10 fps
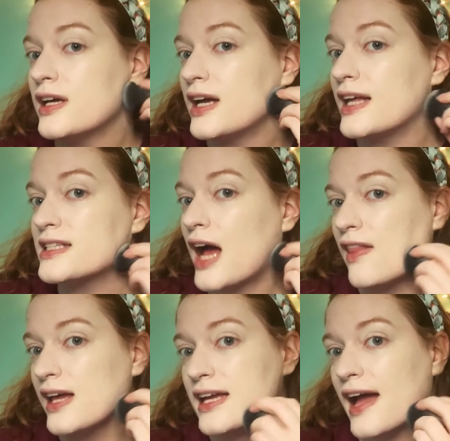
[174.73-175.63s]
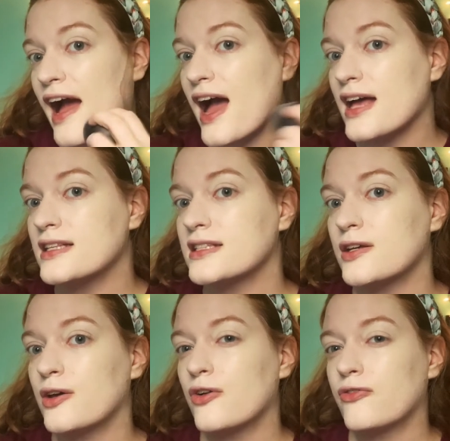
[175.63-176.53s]
It's not like as
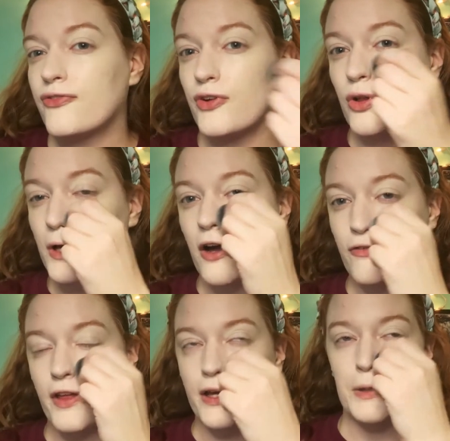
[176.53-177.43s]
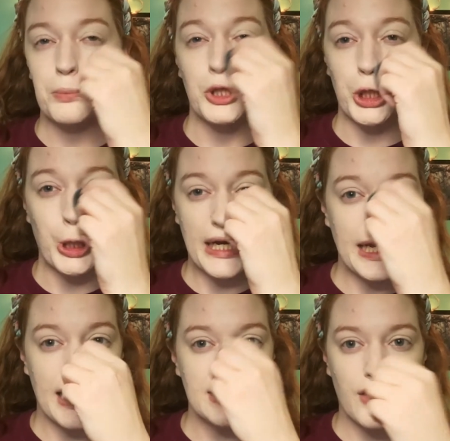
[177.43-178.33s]
full cover, like blurring
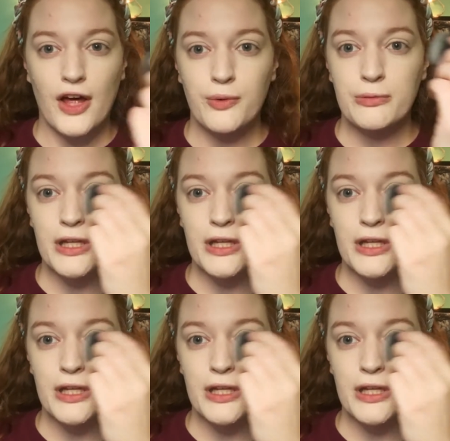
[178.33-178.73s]
as I thought it would be.